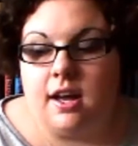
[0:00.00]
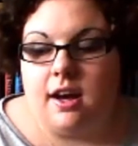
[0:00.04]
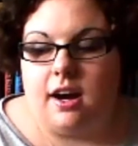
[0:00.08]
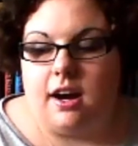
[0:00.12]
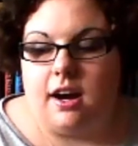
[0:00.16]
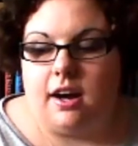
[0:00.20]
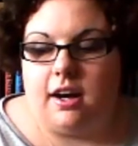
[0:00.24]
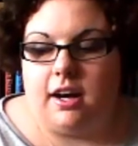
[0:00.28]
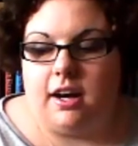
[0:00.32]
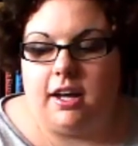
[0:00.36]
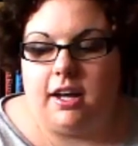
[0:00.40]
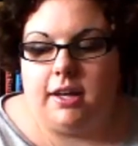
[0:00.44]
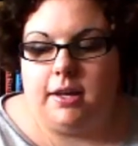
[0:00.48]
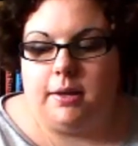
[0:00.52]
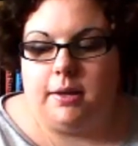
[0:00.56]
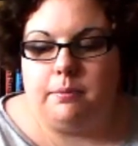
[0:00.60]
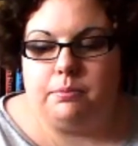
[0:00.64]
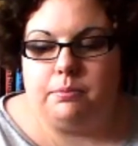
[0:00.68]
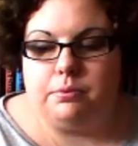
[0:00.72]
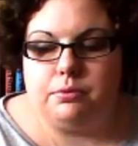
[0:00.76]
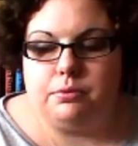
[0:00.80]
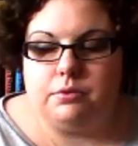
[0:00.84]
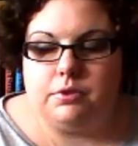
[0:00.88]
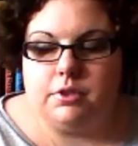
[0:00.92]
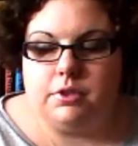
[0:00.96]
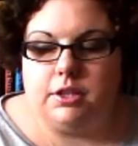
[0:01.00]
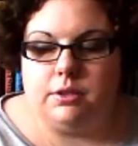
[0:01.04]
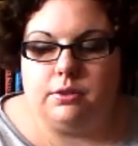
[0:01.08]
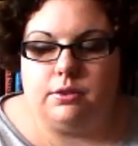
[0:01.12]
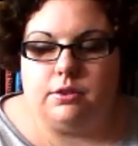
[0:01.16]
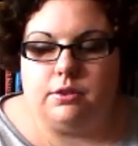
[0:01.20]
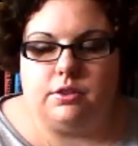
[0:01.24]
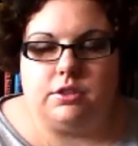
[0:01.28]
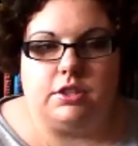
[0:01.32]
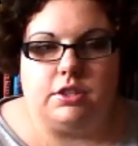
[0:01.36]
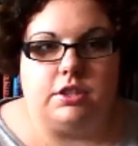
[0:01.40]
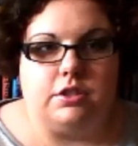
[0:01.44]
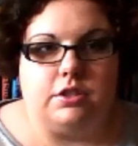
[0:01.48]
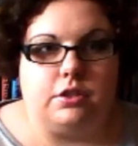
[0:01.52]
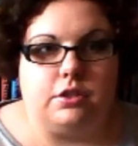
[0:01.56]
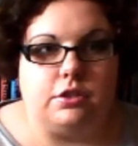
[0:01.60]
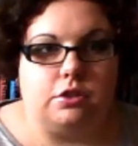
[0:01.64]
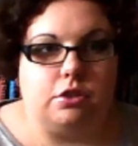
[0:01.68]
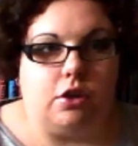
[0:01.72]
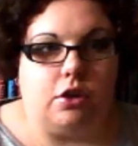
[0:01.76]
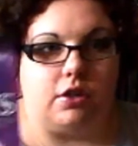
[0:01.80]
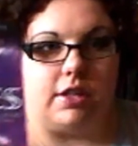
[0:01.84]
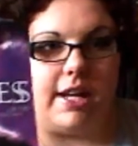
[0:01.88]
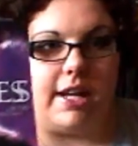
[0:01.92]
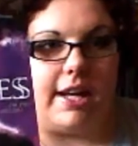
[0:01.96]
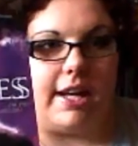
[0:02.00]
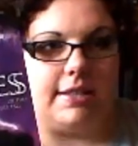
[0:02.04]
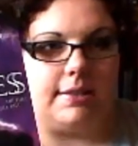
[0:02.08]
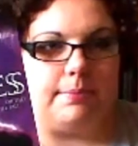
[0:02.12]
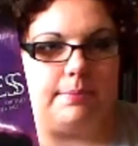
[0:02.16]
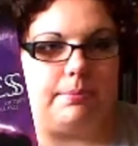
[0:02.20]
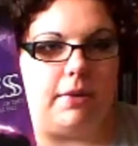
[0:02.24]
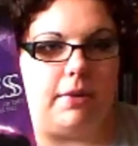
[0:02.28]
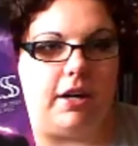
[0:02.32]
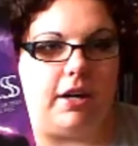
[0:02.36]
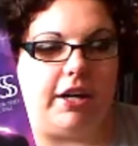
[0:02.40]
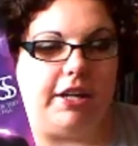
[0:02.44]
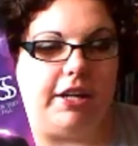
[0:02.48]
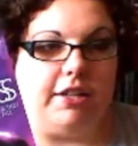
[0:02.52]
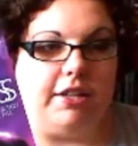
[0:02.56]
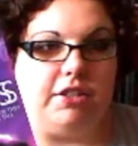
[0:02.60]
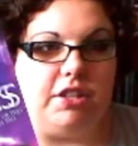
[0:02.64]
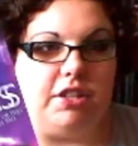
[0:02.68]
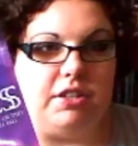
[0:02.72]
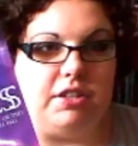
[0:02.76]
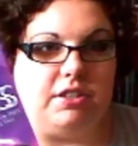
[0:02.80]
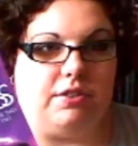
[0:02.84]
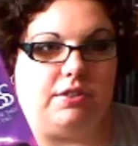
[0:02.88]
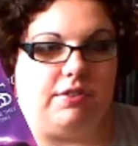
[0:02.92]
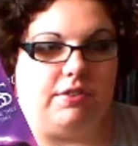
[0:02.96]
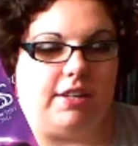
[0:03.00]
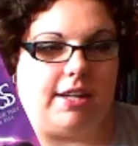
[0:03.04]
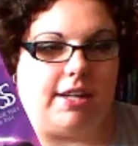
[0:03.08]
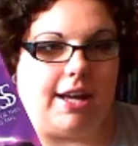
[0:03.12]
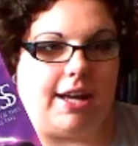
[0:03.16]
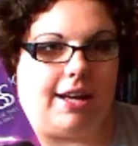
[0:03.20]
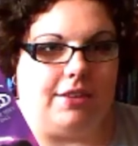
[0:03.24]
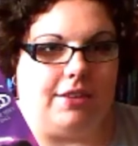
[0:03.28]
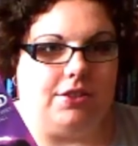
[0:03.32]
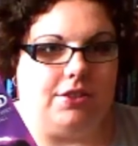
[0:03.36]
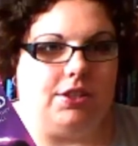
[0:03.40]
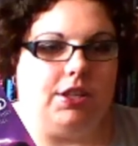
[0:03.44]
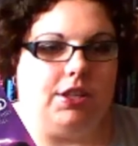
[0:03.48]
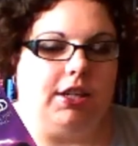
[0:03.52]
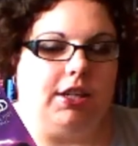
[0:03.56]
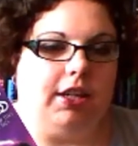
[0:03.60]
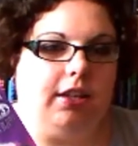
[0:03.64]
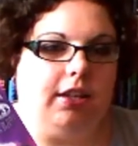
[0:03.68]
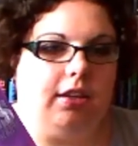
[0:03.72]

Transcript: I pre-ordered Goddess by Josephine Angelini,